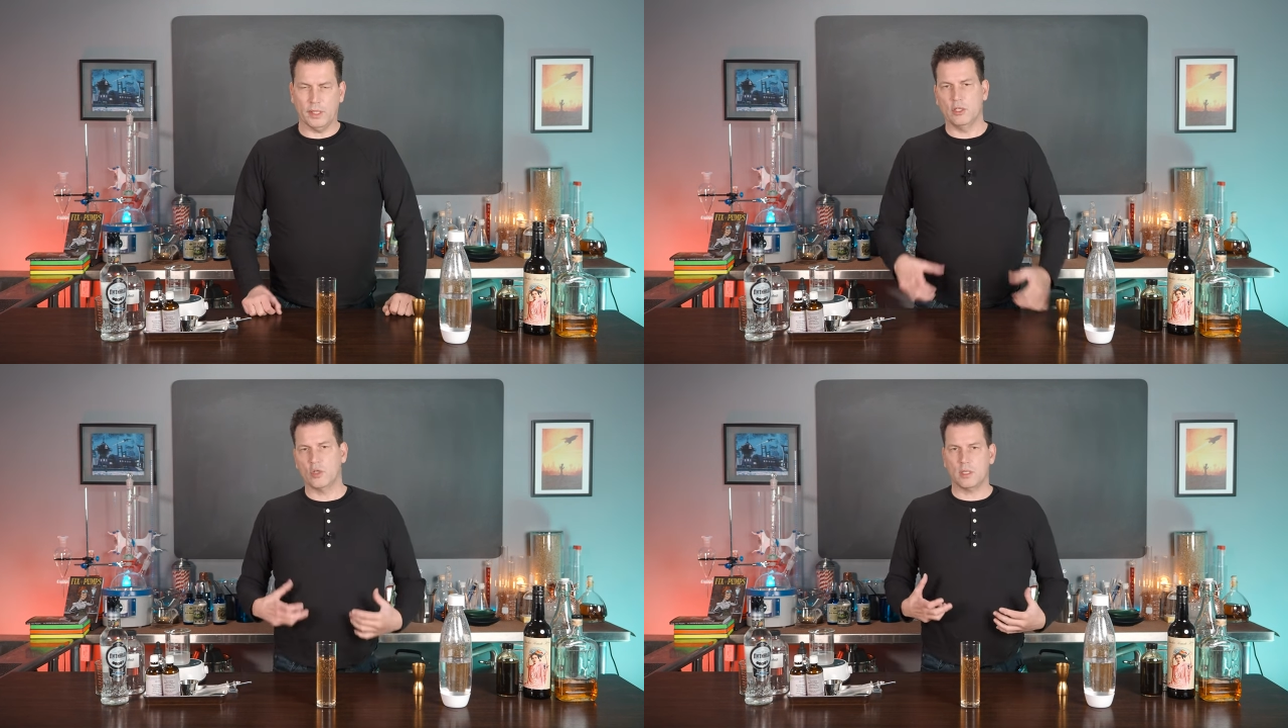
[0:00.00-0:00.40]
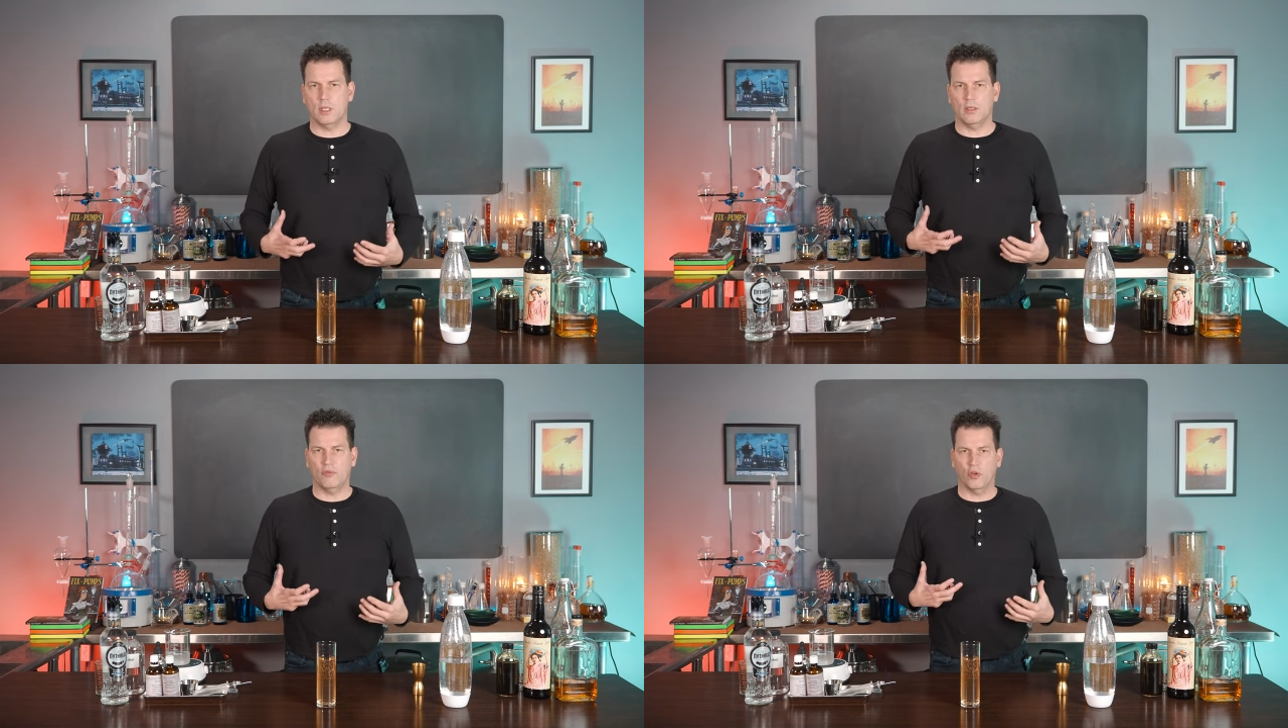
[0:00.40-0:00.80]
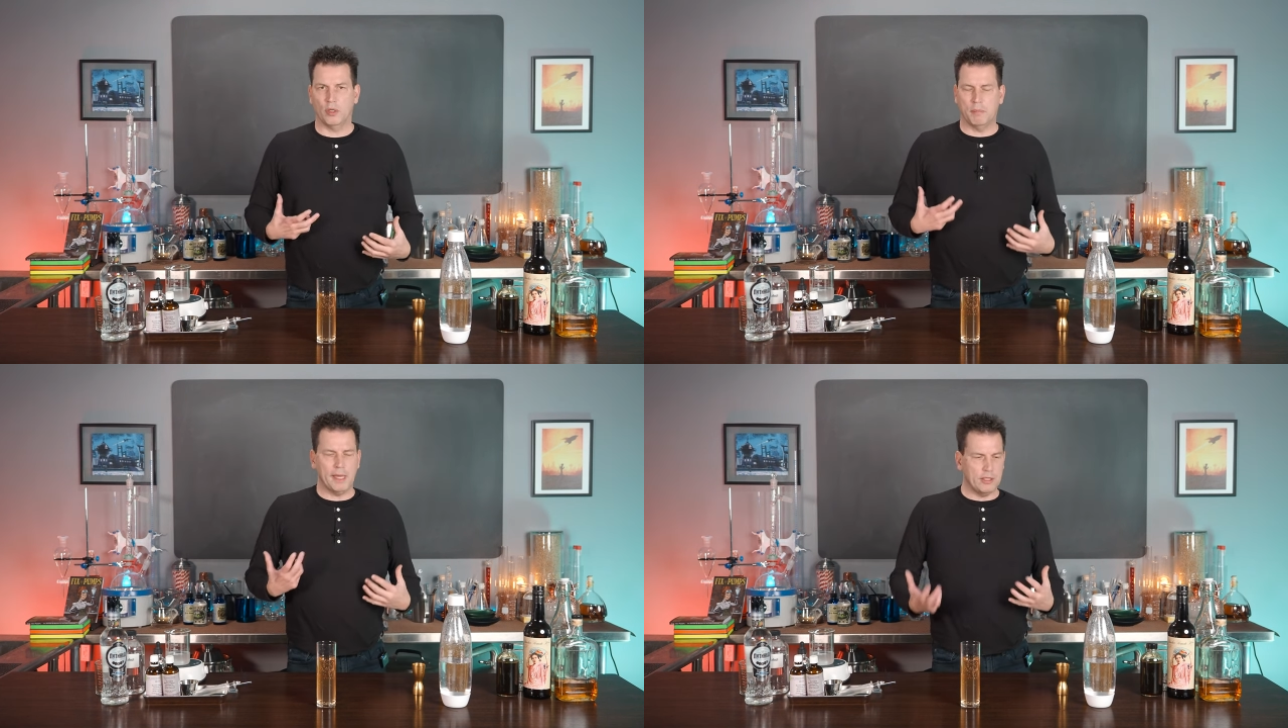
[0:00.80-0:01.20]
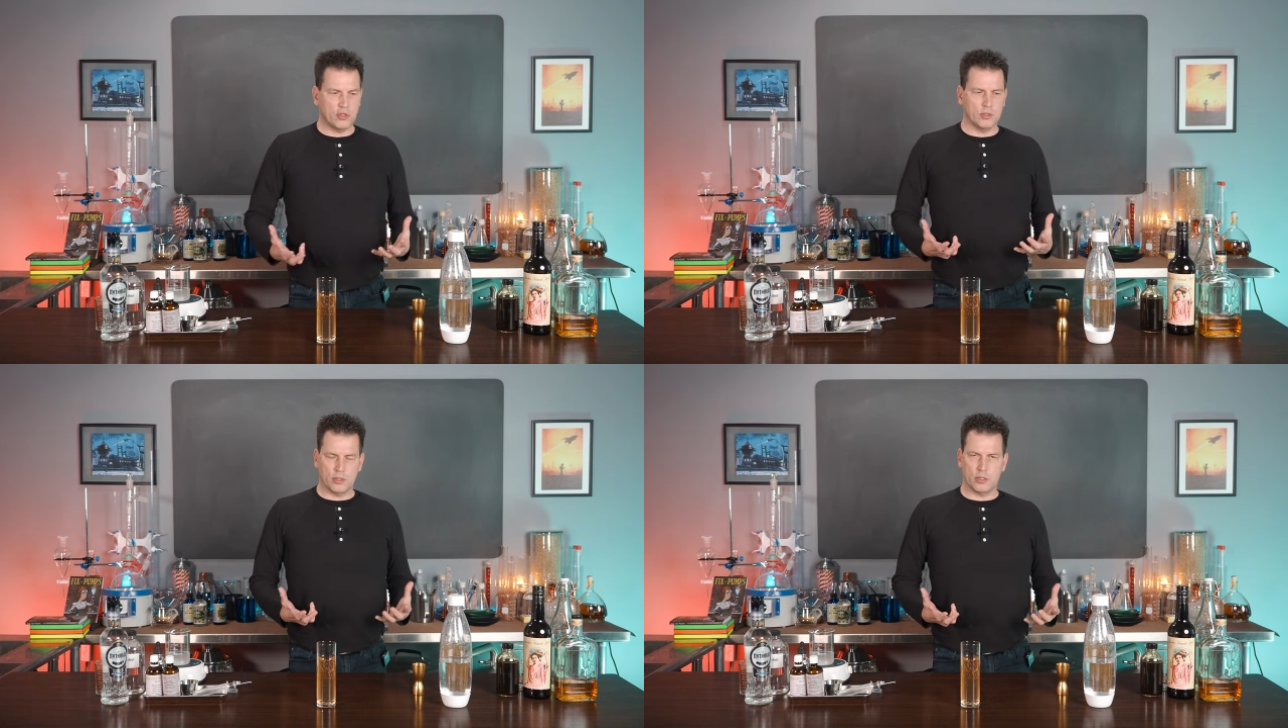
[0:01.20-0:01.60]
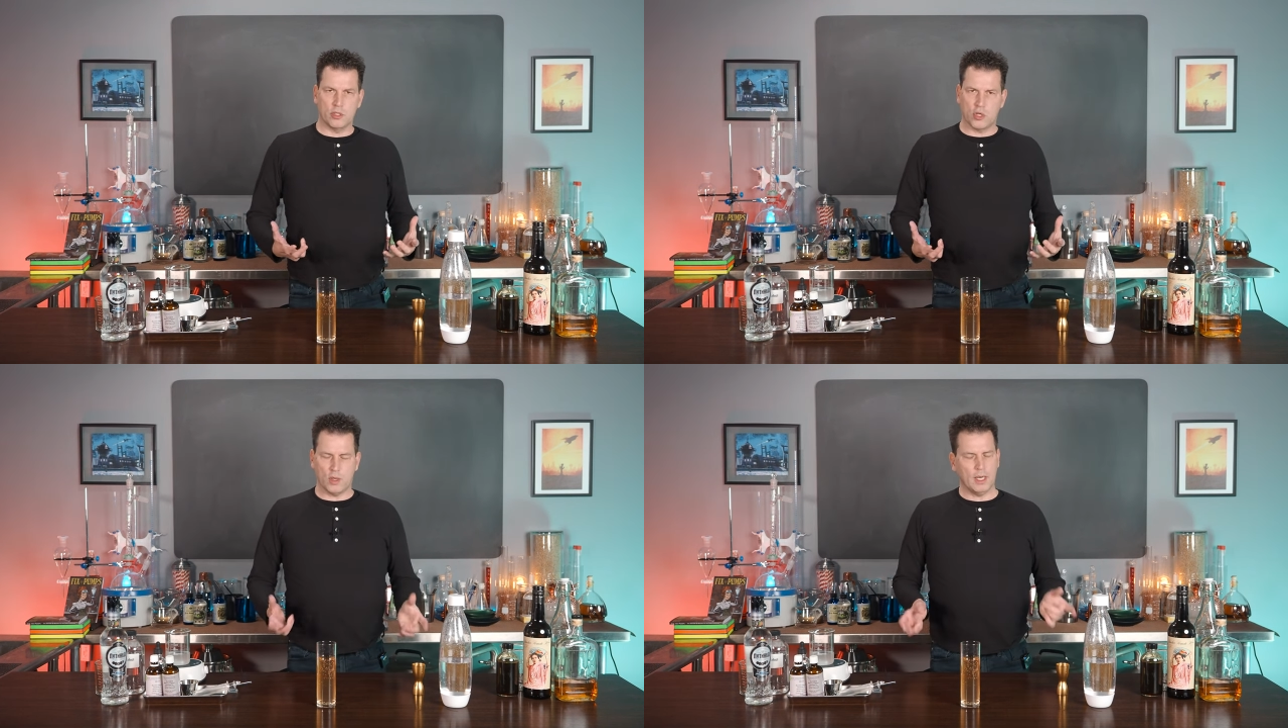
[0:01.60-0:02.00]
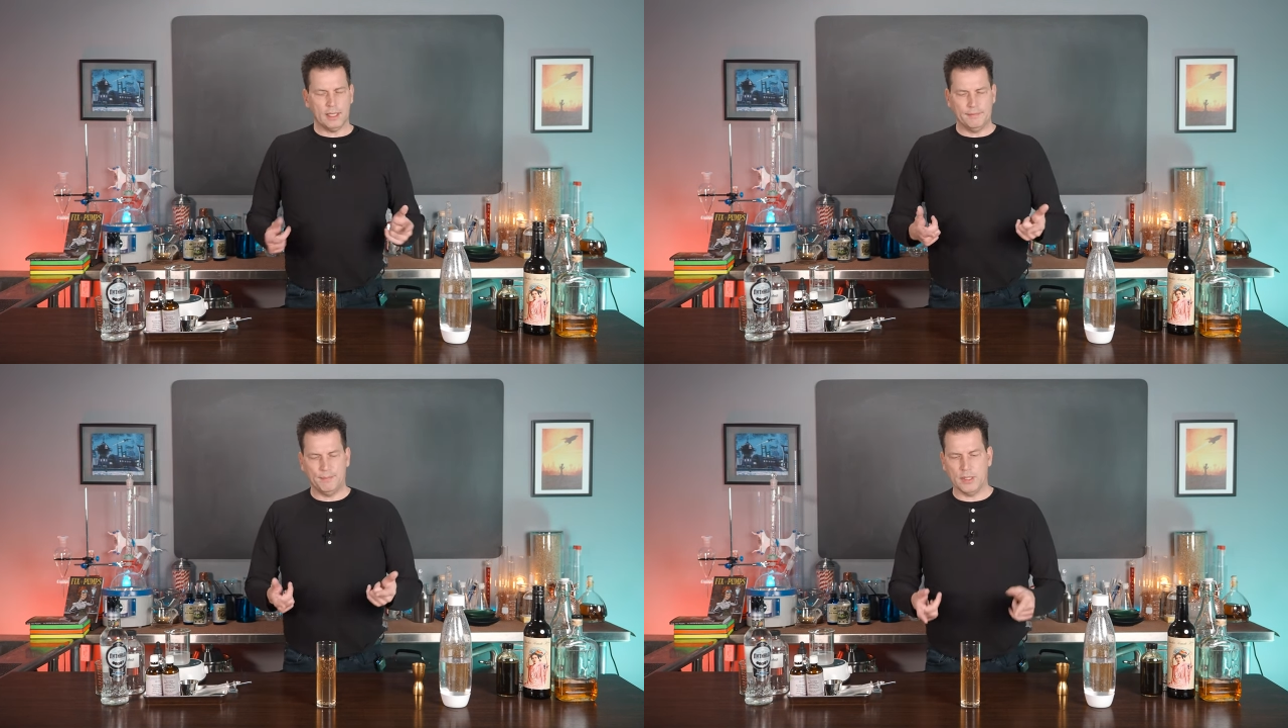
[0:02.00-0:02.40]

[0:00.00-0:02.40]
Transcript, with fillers: interesting for your patrons to try,